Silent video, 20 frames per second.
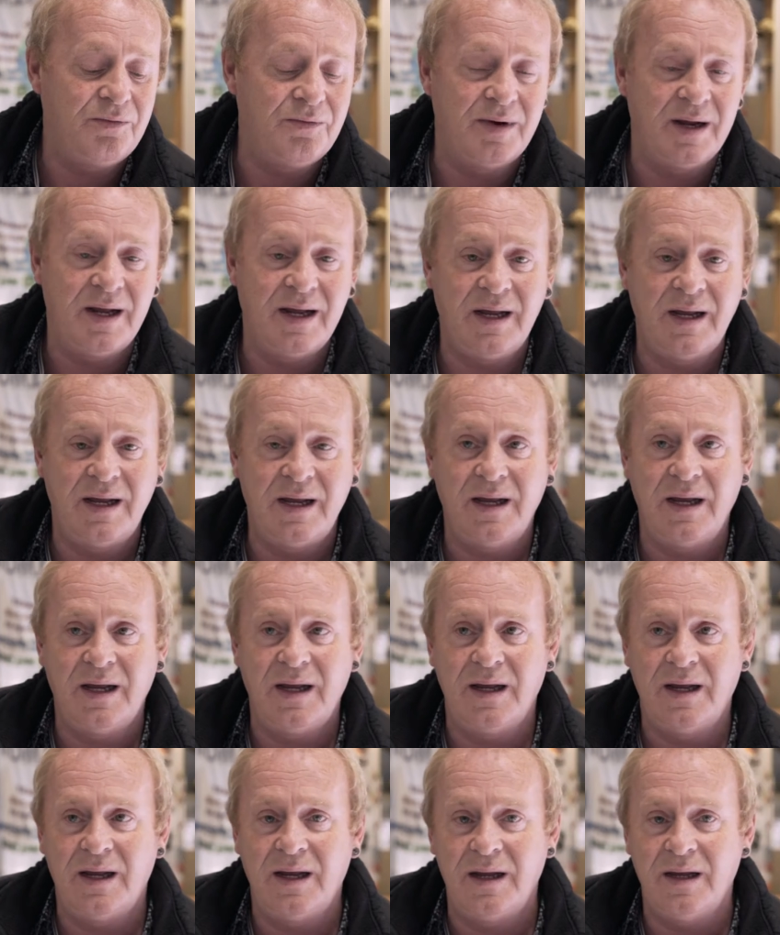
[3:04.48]

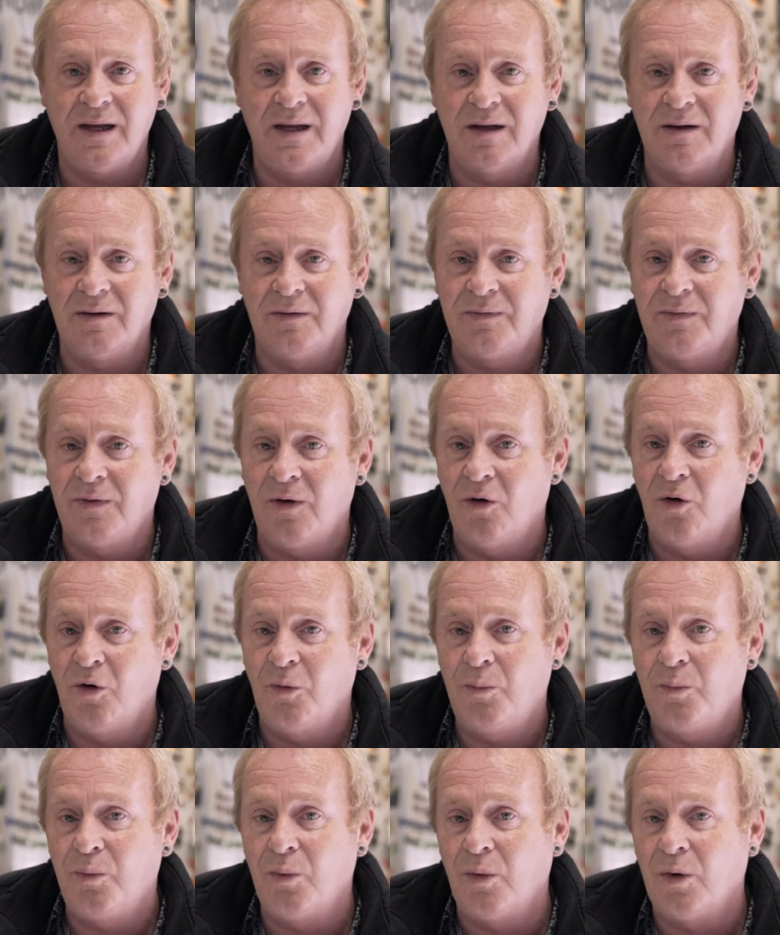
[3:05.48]
ray of
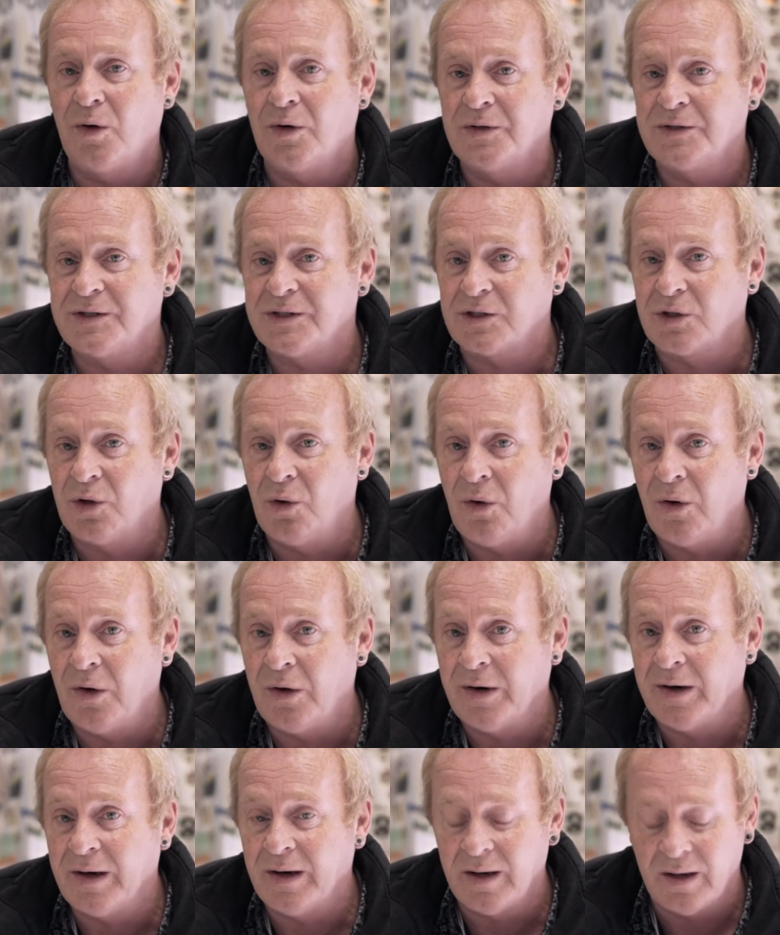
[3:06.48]
hope was
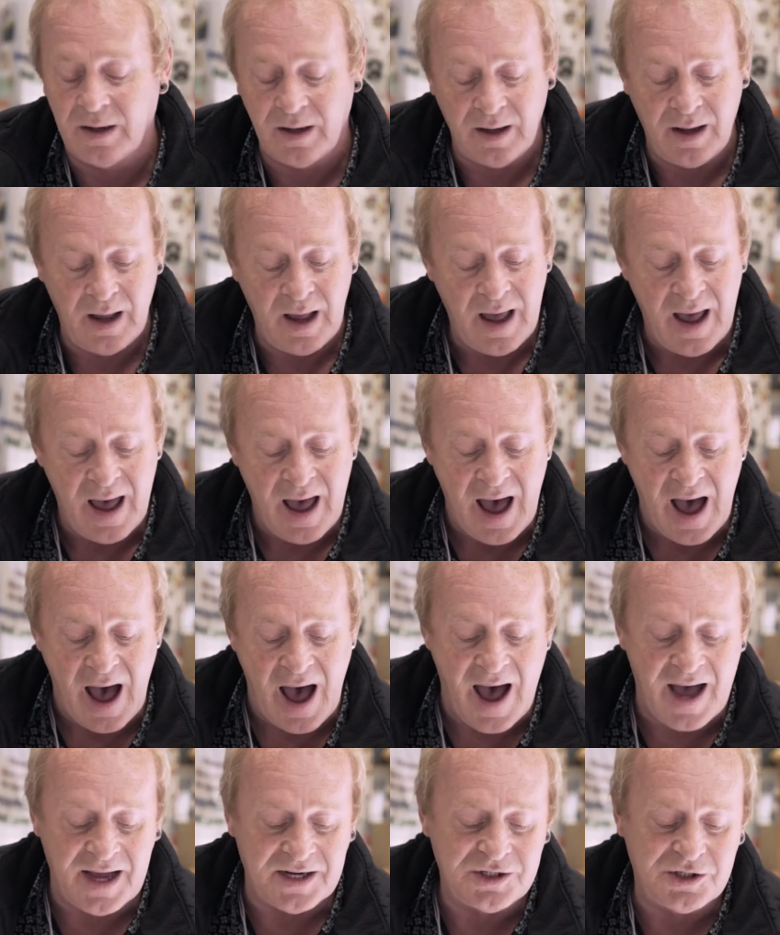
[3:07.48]
gone,
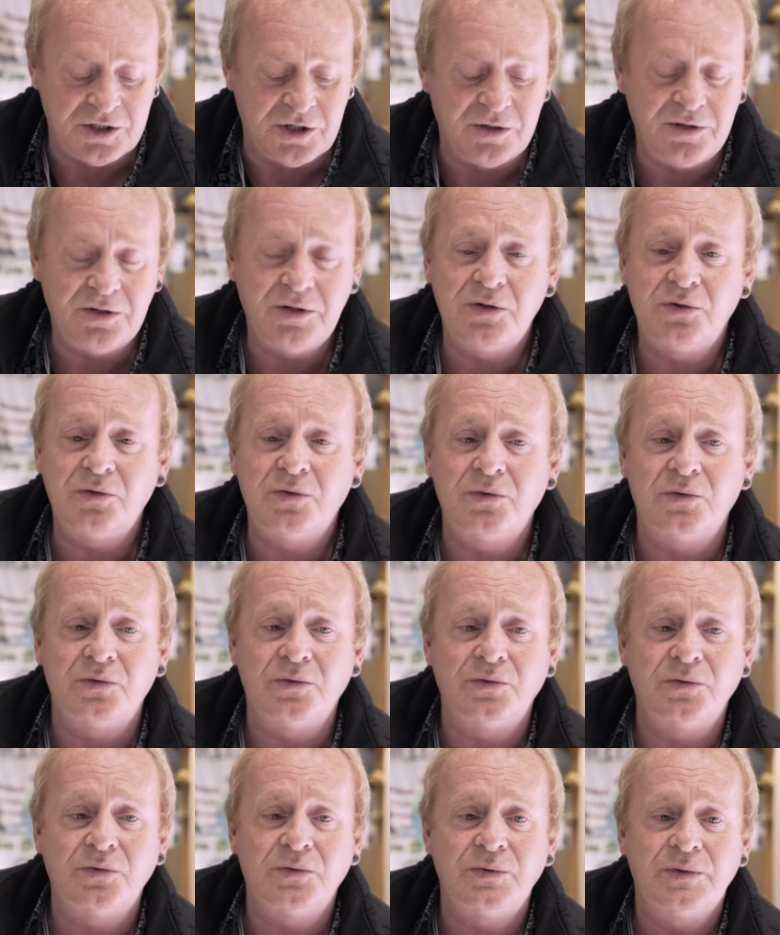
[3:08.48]
I should have
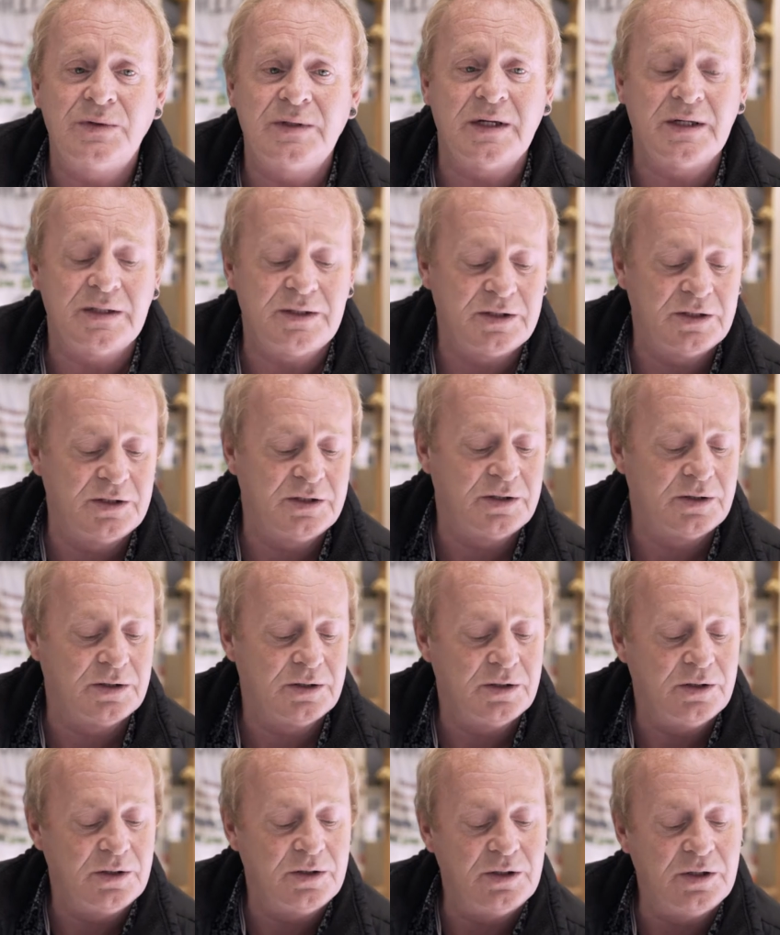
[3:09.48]
known that
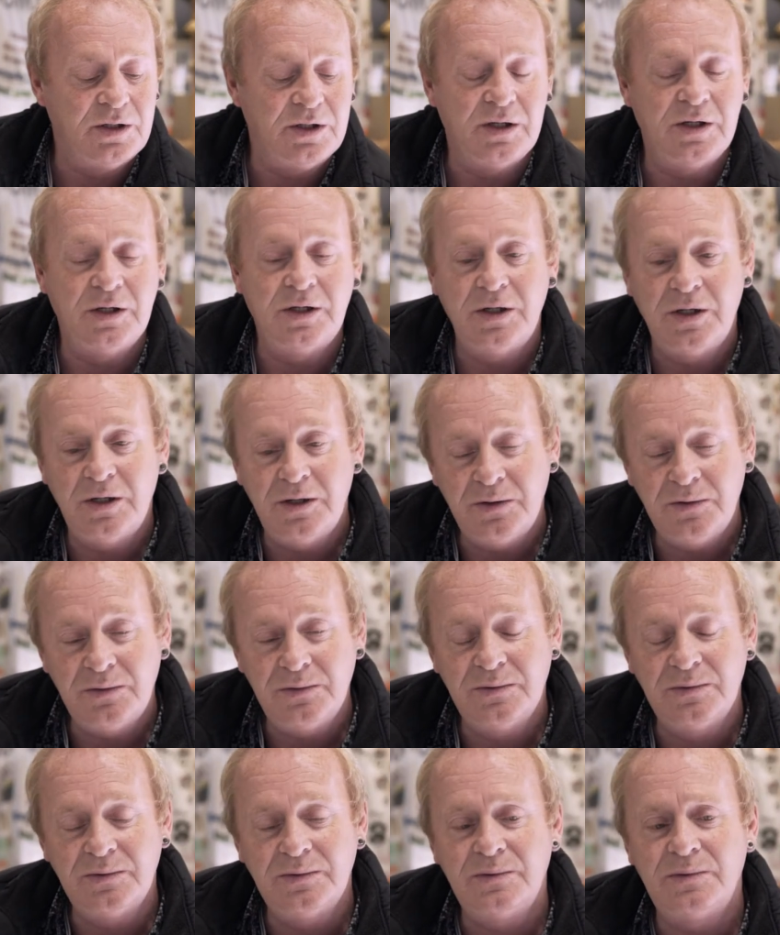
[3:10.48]

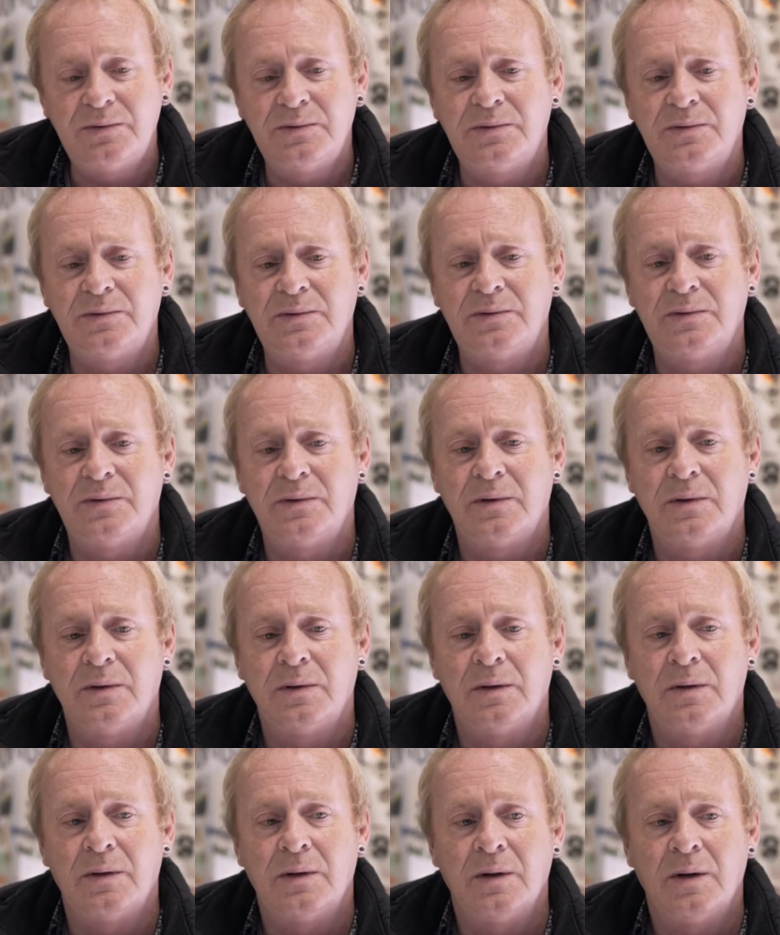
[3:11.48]

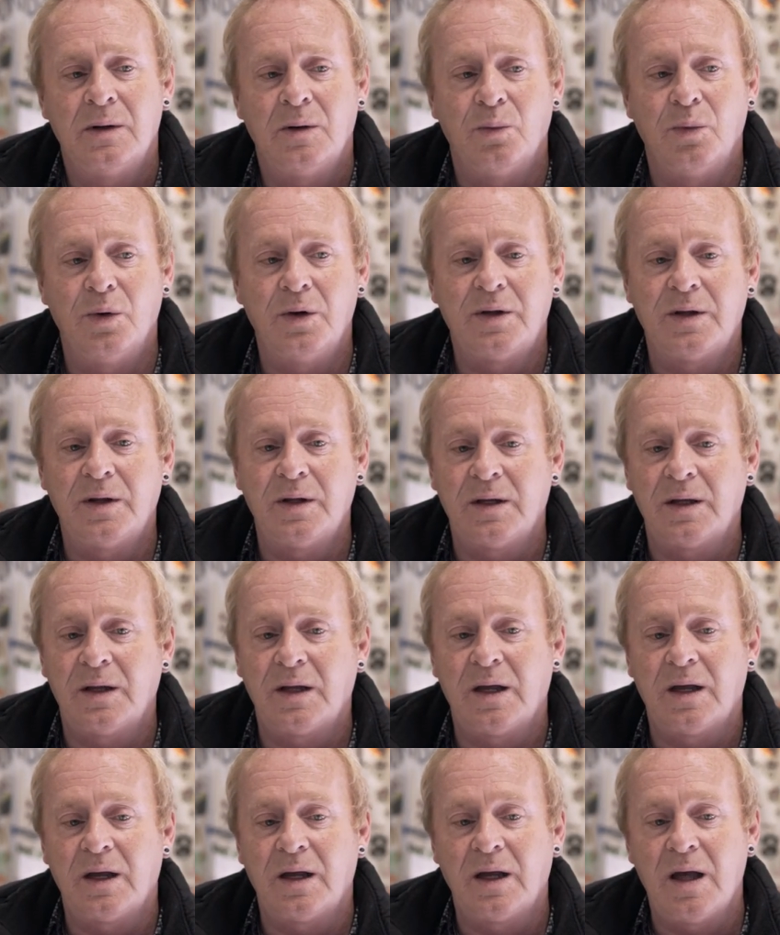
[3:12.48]
you would
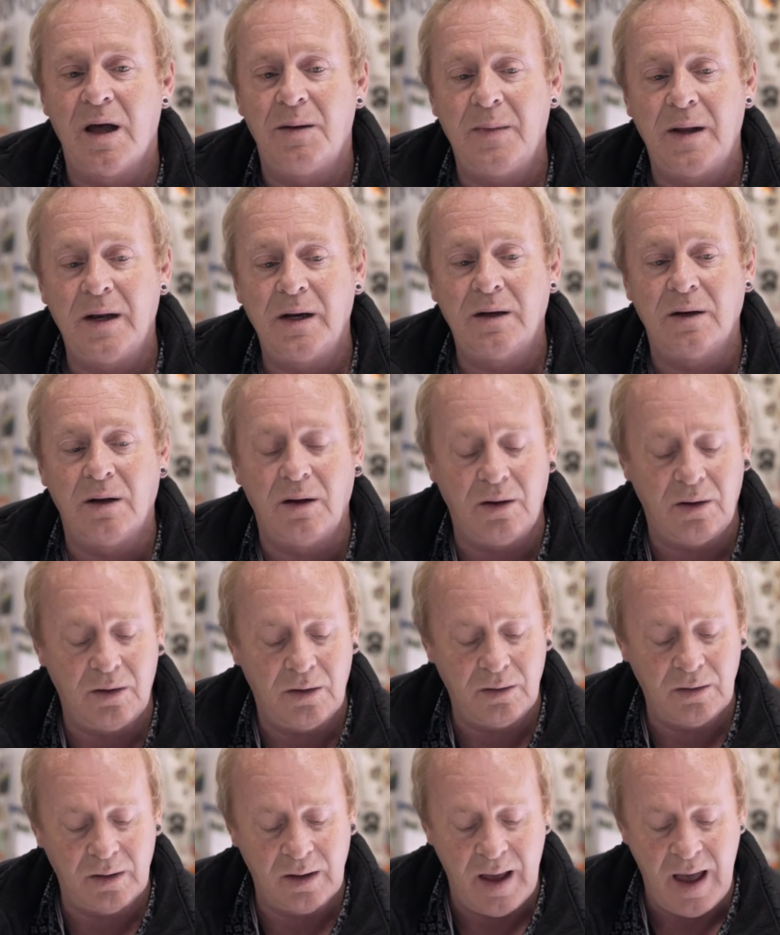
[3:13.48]
come
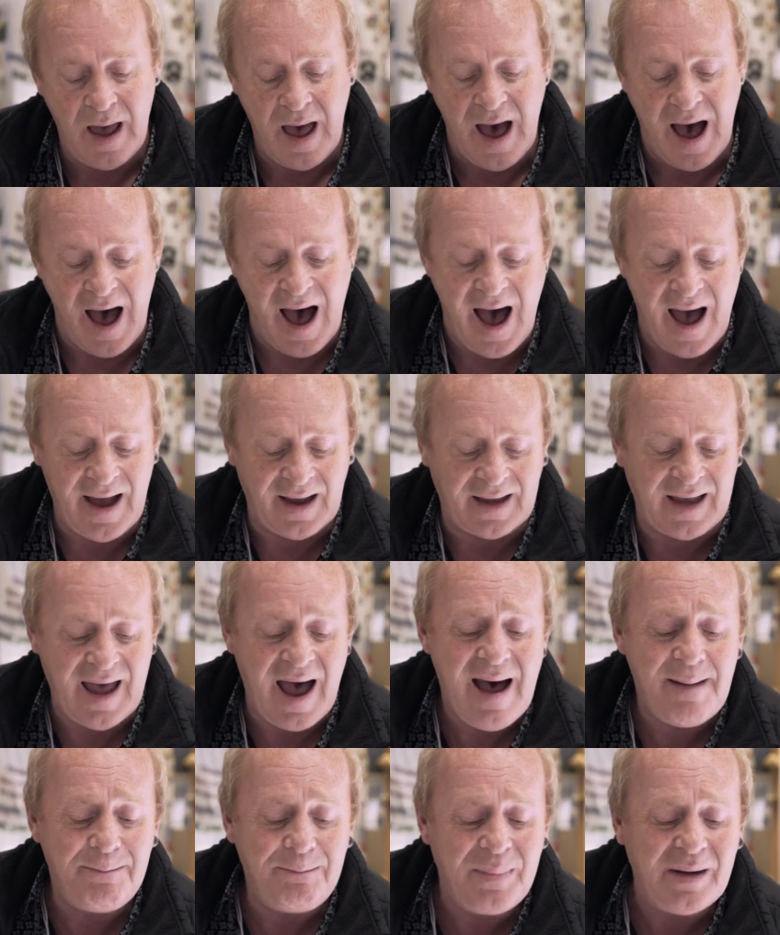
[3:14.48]
along. I
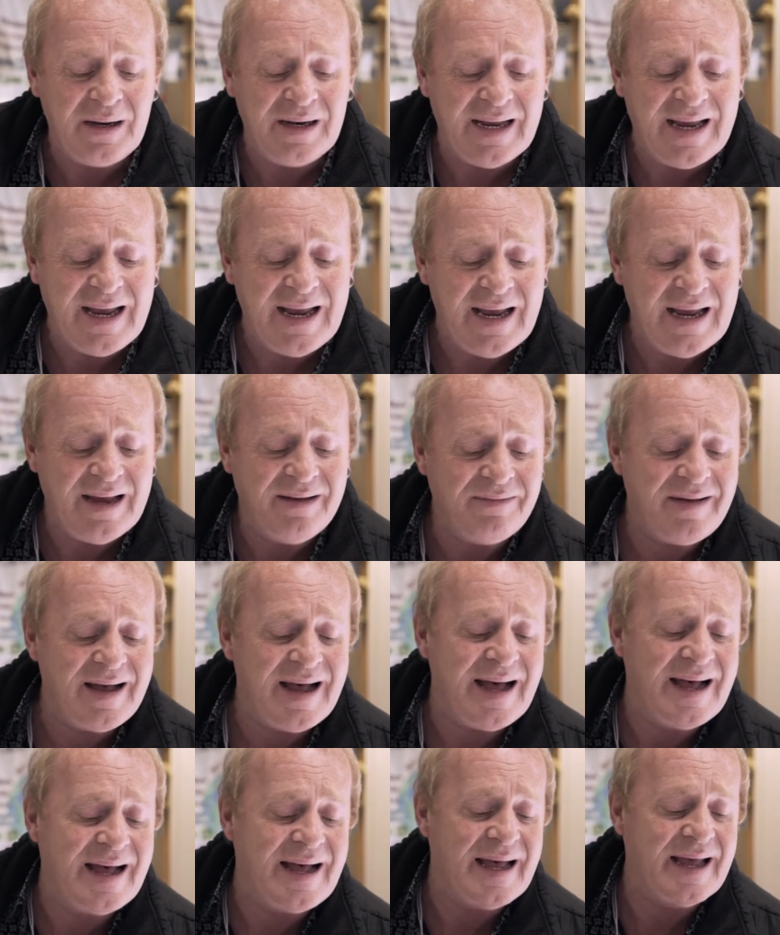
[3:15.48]
can't believe
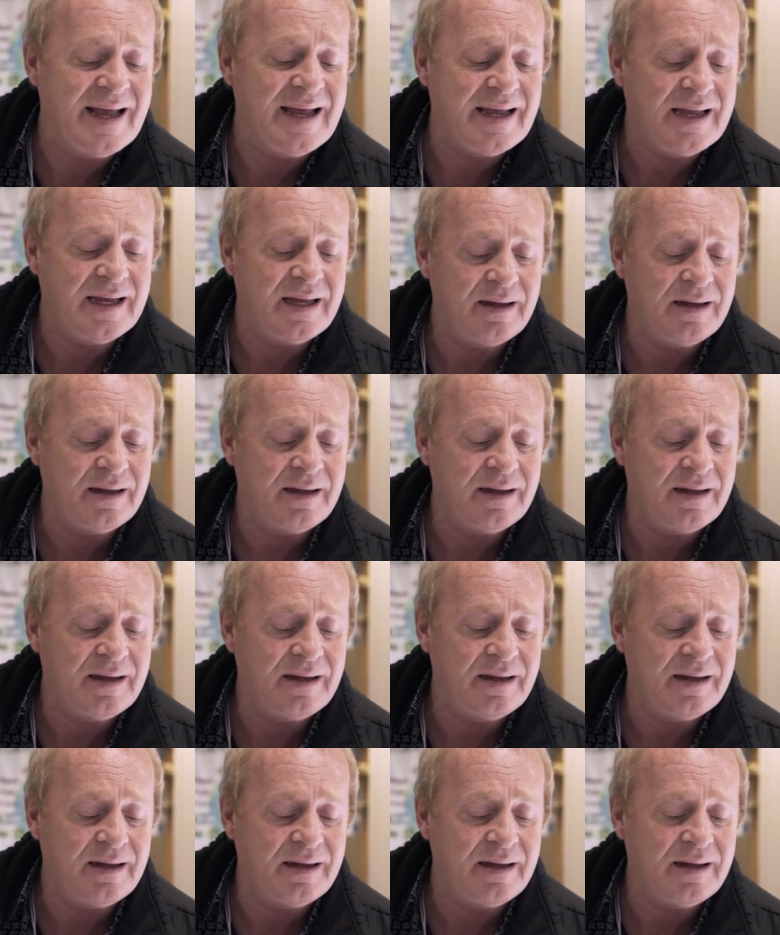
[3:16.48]
I